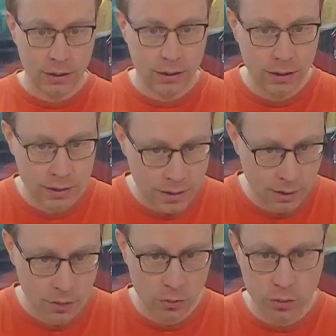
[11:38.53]
Let's
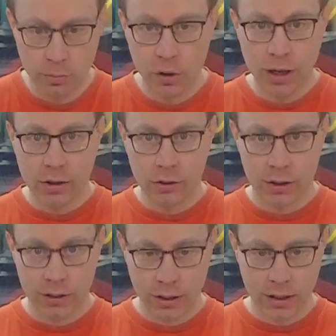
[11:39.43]
have a look more
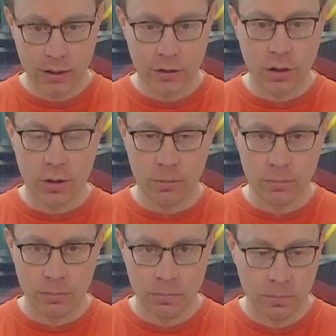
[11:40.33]
accurately the
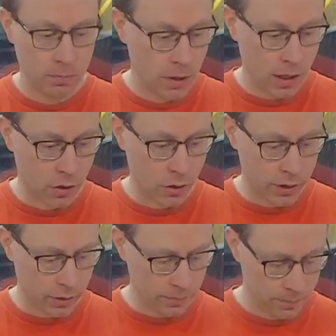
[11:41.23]

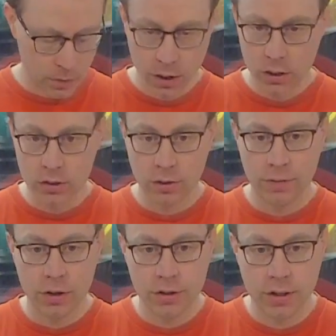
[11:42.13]
accordion. So
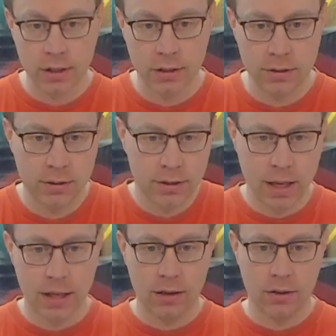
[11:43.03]
first things,
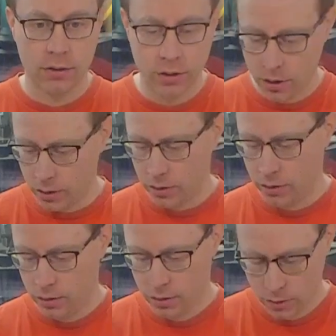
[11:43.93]
take the
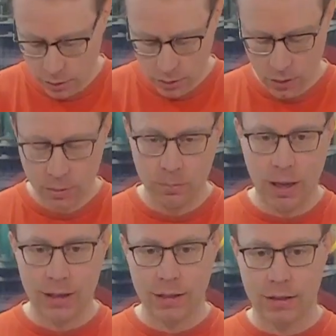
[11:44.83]

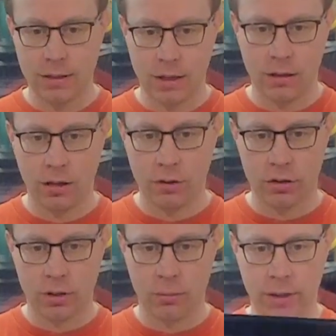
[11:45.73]
paddings and
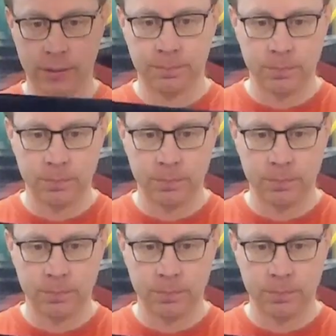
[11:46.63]
covers away.